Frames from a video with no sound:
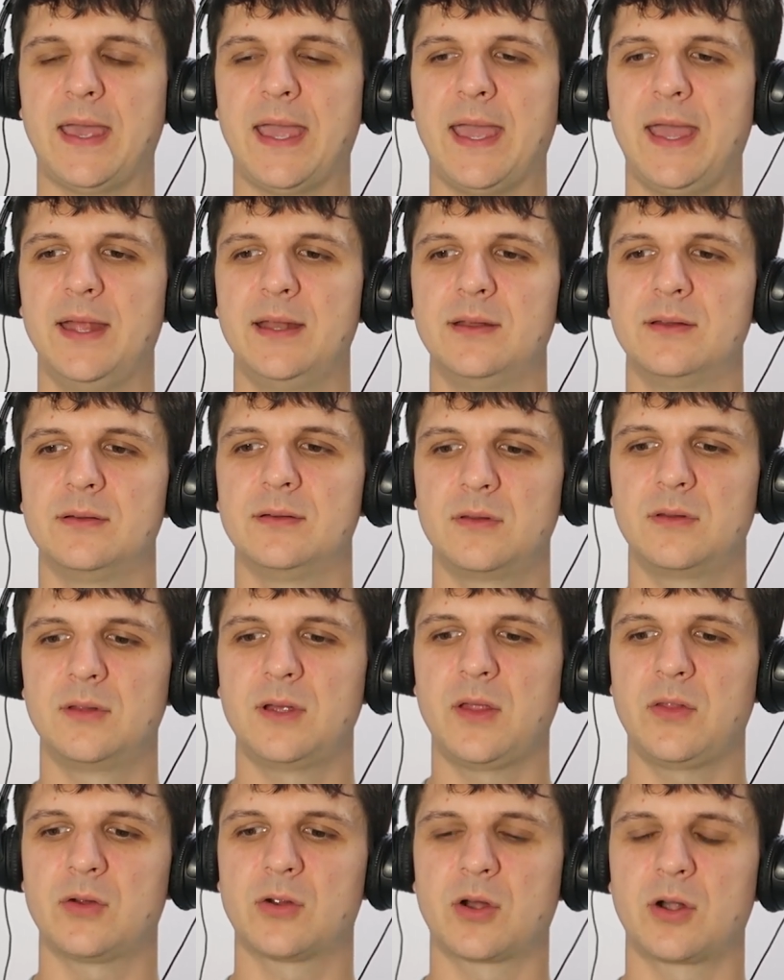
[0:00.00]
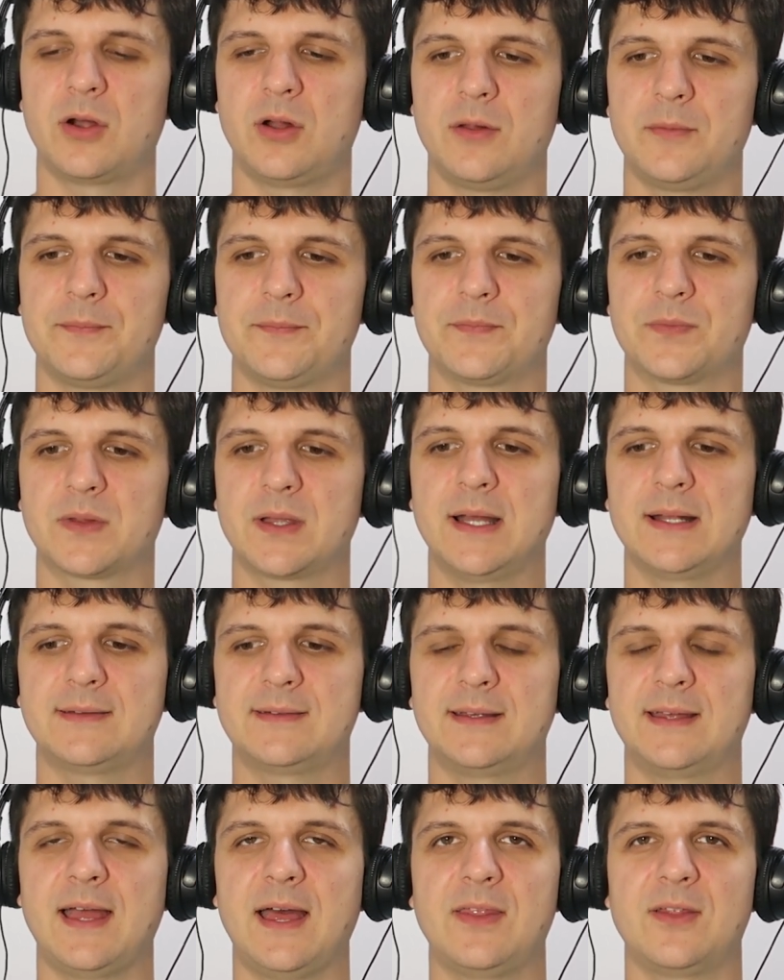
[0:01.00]
and the other girl got
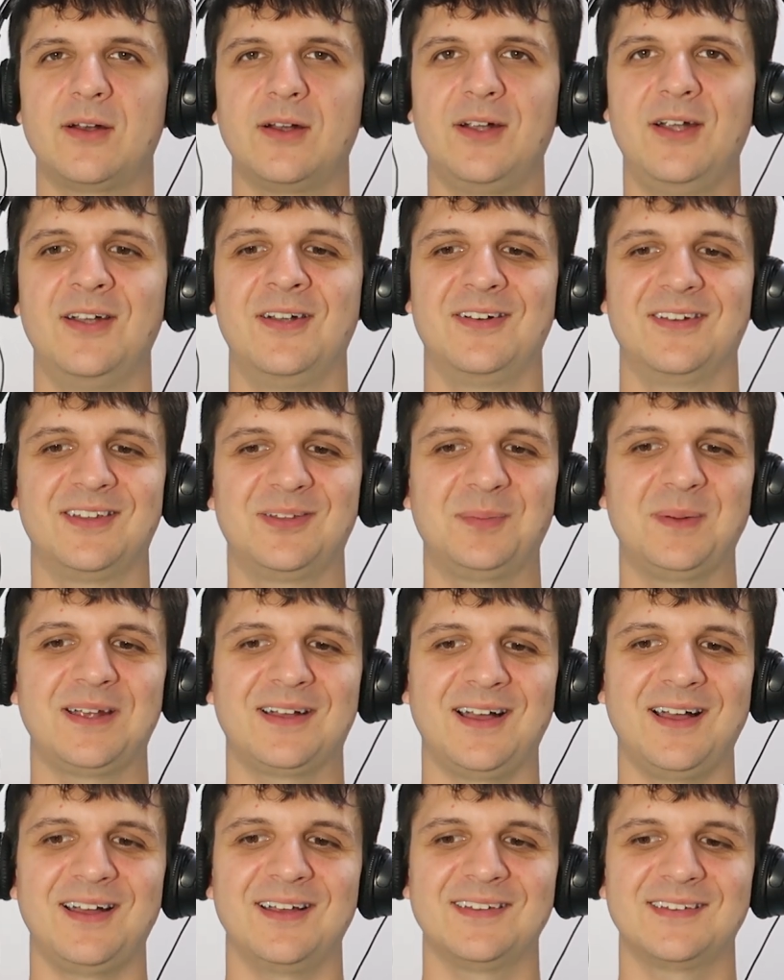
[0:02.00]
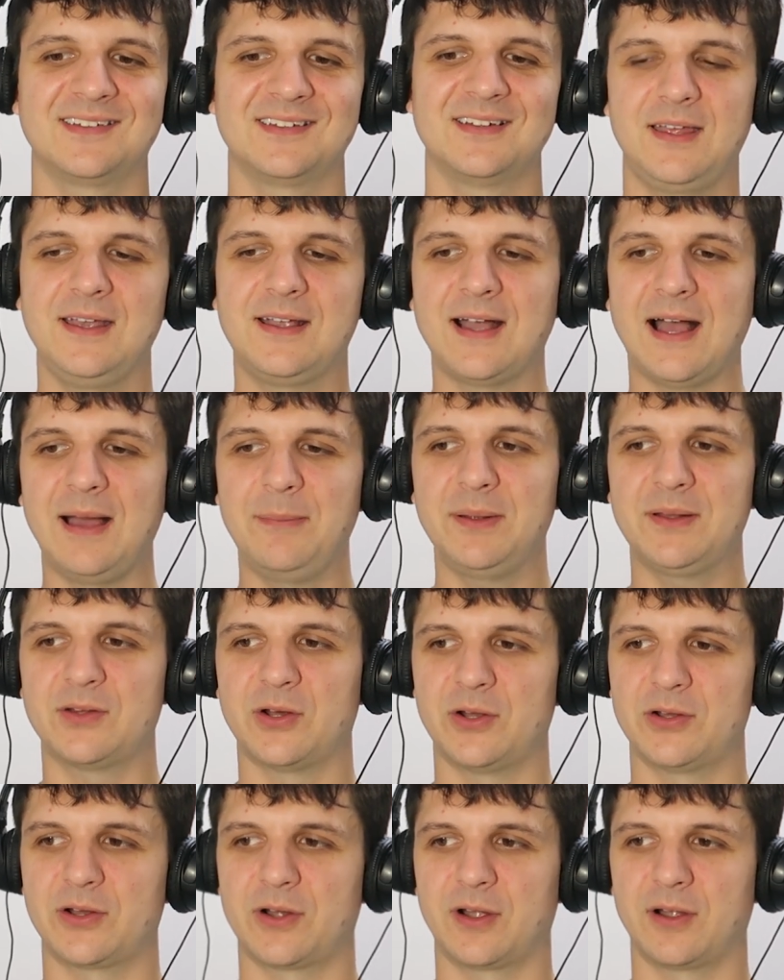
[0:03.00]
together is because he commented
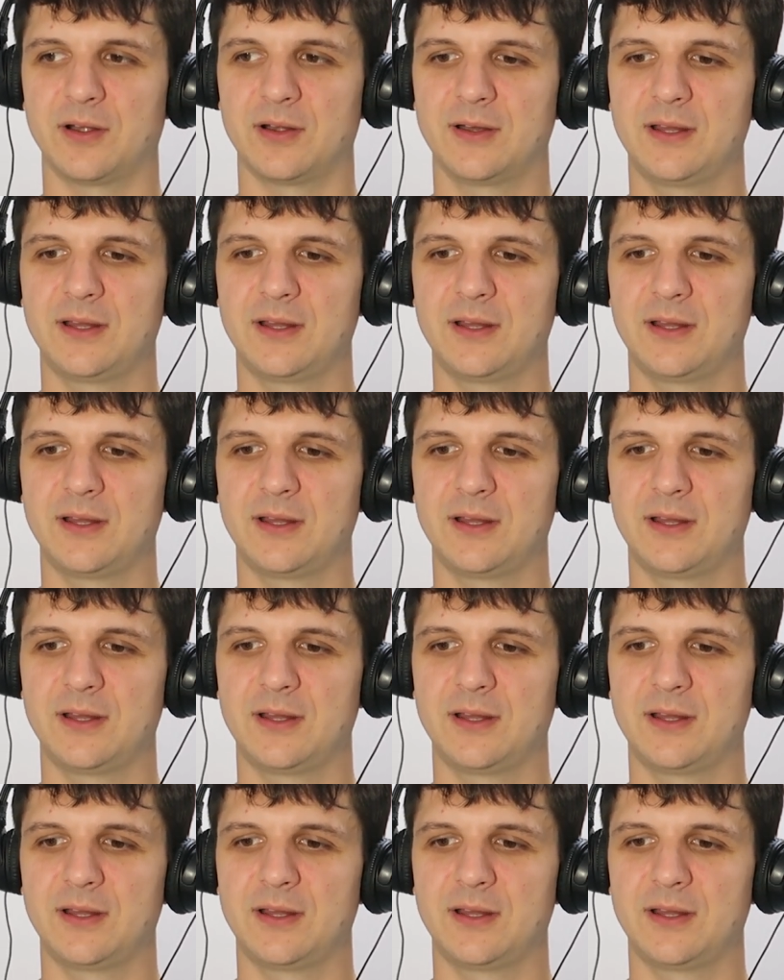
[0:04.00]
on her.